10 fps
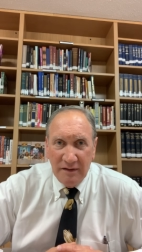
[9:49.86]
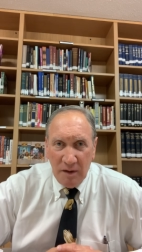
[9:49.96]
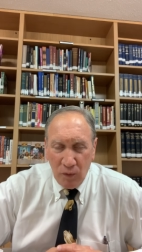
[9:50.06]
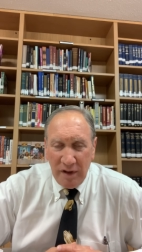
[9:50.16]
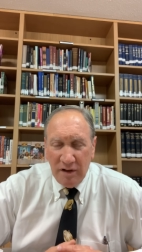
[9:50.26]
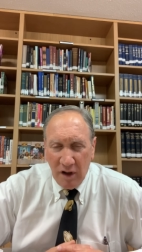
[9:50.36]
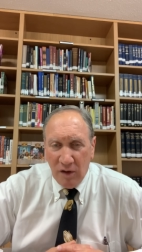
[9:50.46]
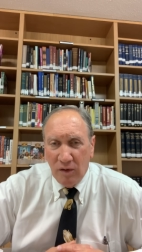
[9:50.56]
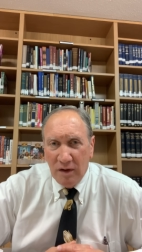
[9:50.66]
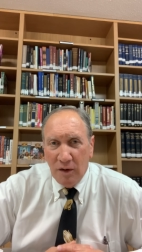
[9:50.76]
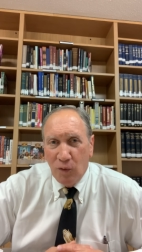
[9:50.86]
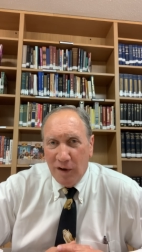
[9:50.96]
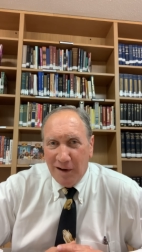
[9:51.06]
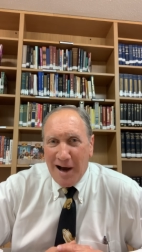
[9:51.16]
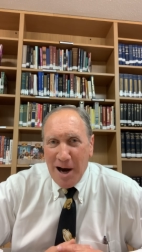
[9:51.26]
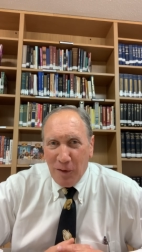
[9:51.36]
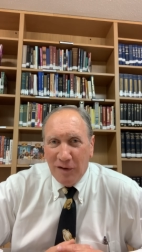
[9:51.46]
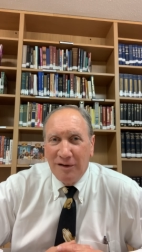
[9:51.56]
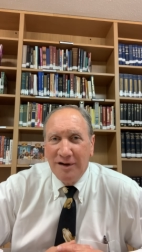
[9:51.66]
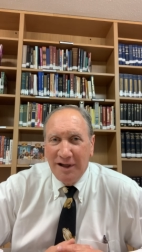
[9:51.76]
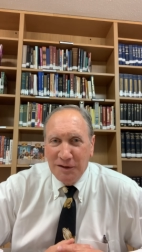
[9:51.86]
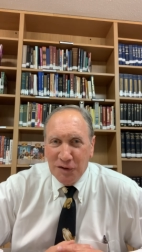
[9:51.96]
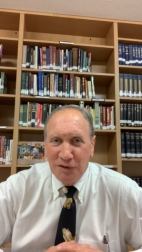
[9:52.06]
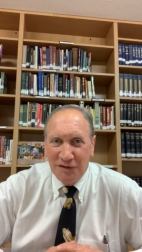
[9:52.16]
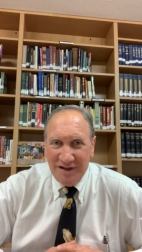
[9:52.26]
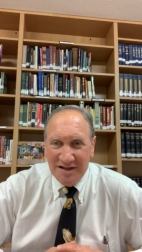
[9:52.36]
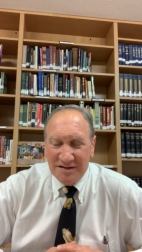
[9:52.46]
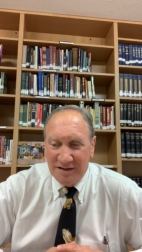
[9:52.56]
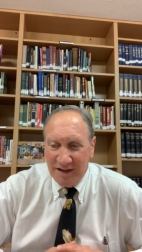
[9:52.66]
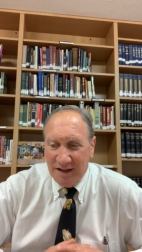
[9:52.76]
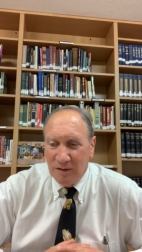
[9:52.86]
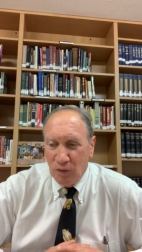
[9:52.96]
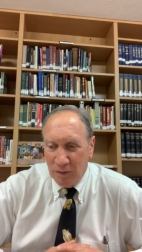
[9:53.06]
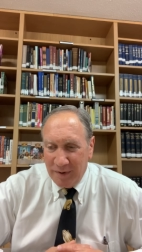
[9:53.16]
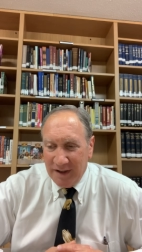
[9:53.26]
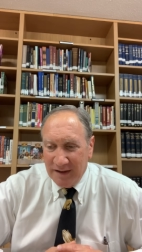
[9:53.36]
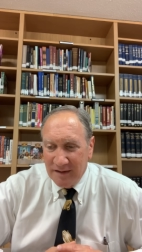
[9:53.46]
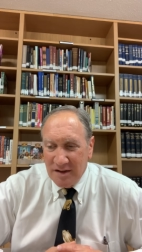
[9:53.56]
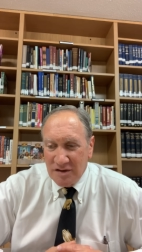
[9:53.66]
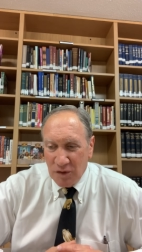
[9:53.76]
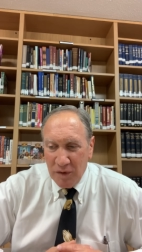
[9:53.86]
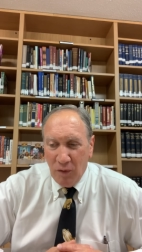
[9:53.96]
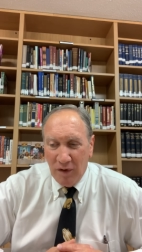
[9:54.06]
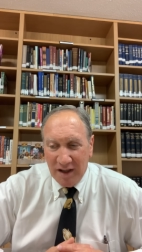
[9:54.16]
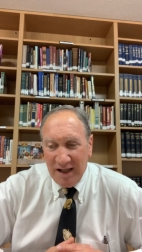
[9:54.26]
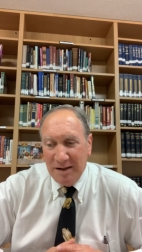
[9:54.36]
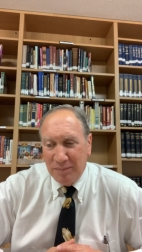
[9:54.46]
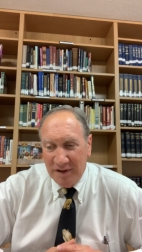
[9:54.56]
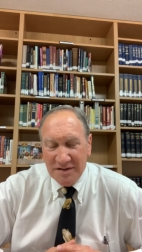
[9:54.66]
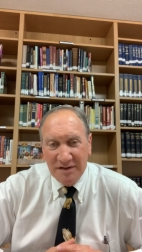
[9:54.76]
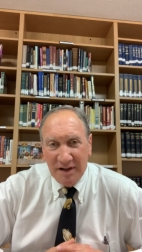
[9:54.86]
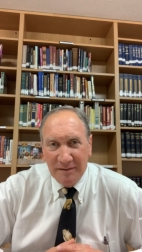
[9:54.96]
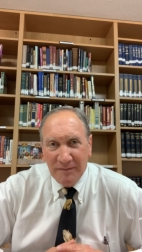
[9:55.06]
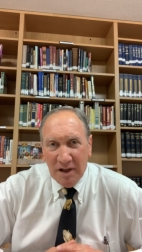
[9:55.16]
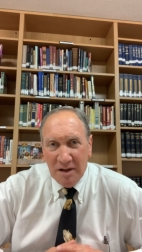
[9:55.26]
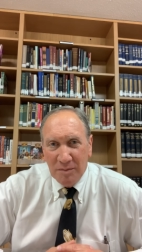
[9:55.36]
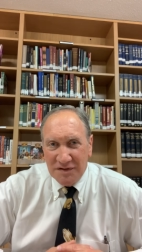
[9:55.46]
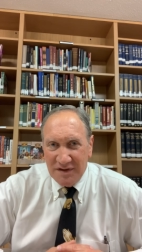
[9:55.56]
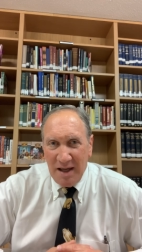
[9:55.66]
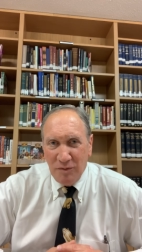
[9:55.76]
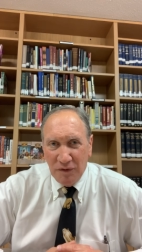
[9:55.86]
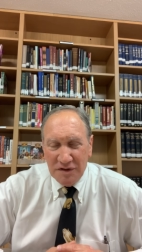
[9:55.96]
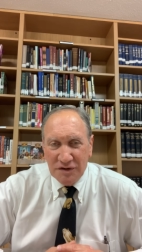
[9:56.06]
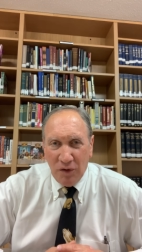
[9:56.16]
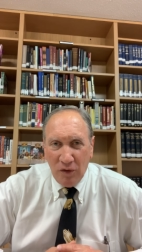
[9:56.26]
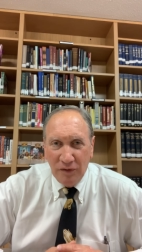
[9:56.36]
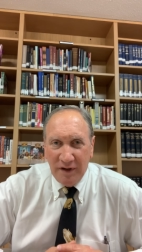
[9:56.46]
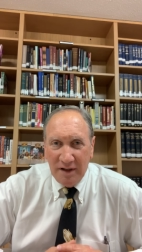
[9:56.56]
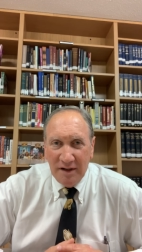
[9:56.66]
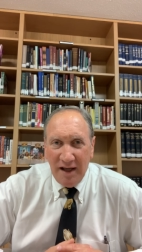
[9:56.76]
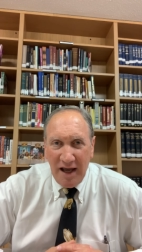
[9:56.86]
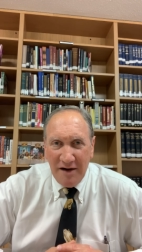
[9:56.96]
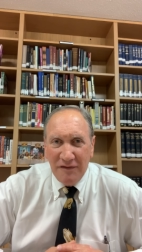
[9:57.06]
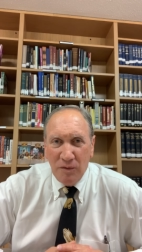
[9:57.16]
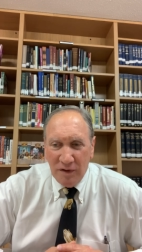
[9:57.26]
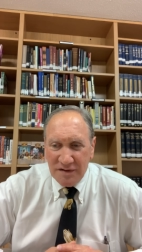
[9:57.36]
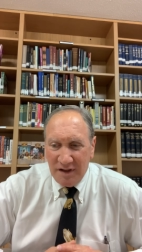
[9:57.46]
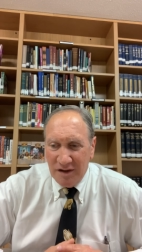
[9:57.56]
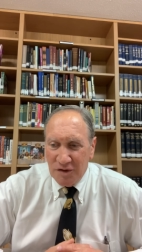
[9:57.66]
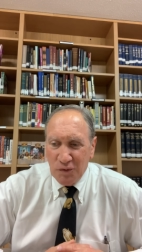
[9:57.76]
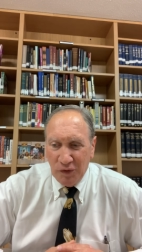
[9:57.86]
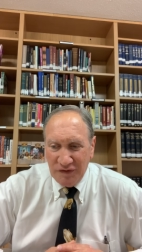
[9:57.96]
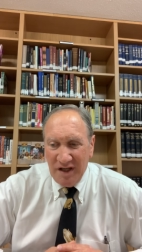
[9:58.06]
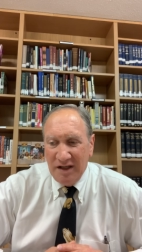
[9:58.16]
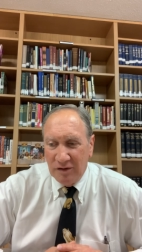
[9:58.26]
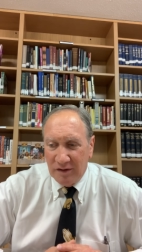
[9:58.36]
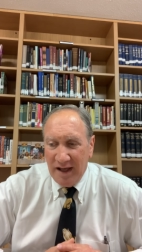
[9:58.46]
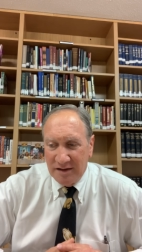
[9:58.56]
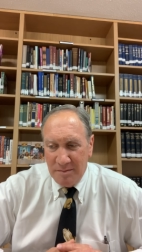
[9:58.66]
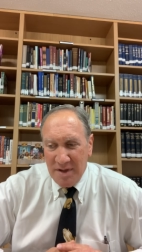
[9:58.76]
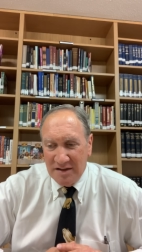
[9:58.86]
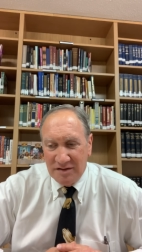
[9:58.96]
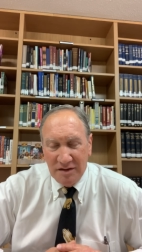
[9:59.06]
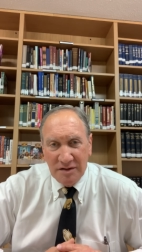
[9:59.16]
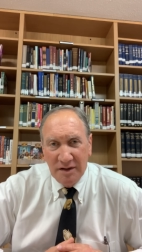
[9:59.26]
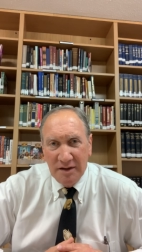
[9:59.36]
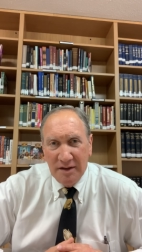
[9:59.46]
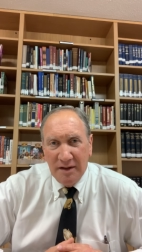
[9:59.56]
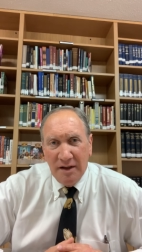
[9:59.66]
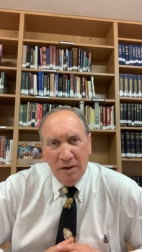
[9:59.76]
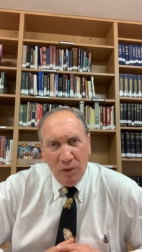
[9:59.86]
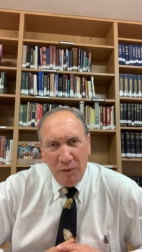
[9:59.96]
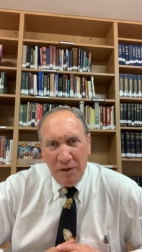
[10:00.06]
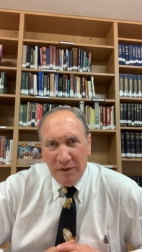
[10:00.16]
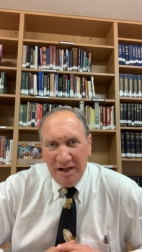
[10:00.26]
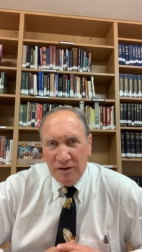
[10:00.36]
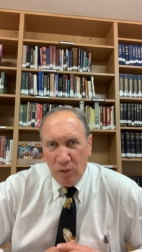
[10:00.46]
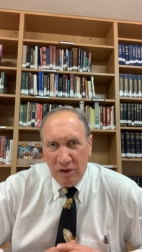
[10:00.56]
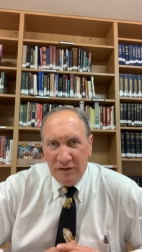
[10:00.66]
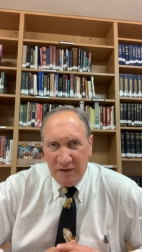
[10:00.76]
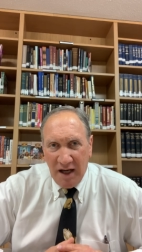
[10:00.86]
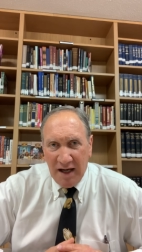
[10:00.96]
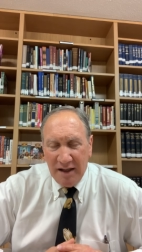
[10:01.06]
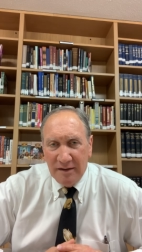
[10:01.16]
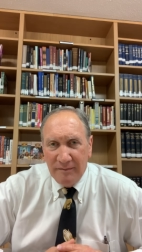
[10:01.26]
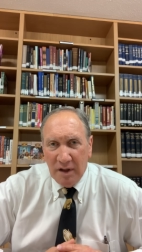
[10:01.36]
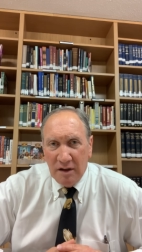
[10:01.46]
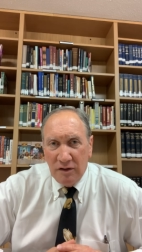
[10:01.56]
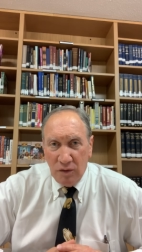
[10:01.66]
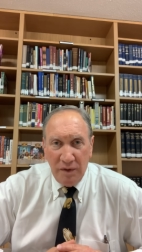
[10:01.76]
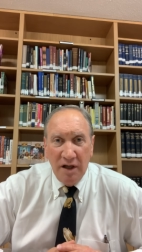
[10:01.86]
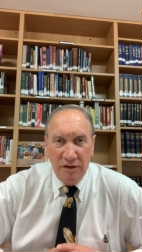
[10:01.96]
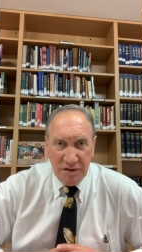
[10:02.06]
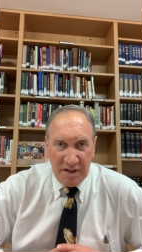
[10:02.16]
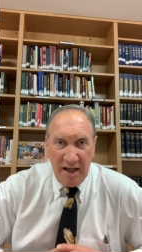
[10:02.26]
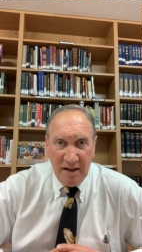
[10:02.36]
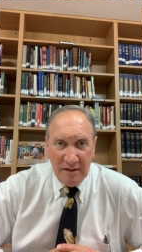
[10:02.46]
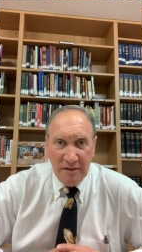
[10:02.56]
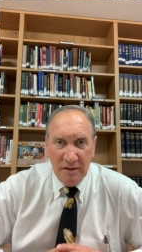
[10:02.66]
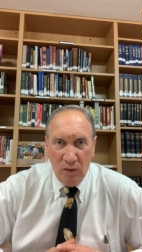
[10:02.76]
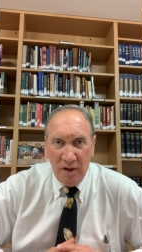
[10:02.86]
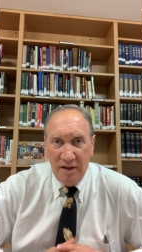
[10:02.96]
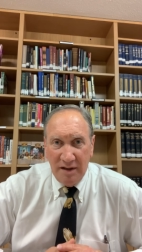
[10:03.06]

then we know where our eternal destiny will be. So we want to keep listening. But Samuel is told that everyone's ears will tingle at the message. When we read the Word of God, do we understand what it